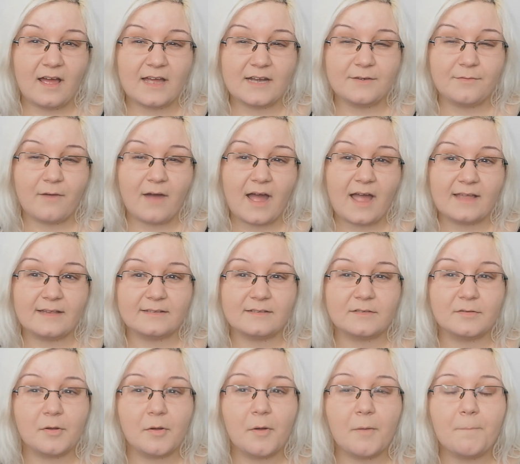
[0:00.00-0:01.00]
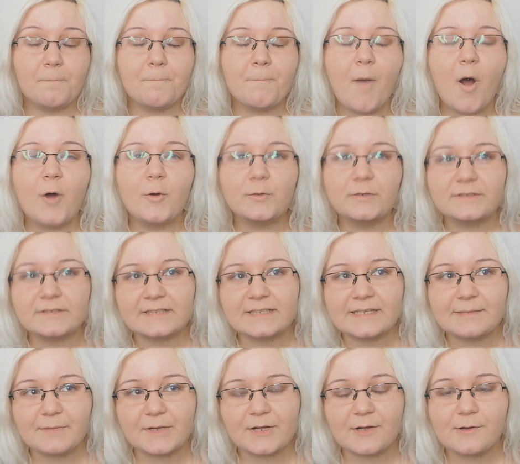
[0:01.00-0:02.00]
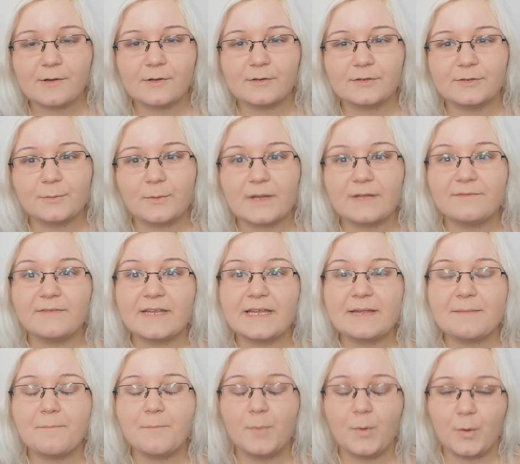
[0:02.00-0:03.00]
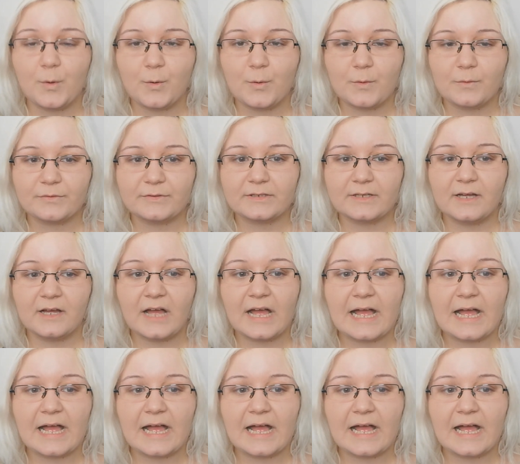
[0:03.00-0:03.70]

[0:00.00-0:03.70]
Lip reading: advice mostly because when we moved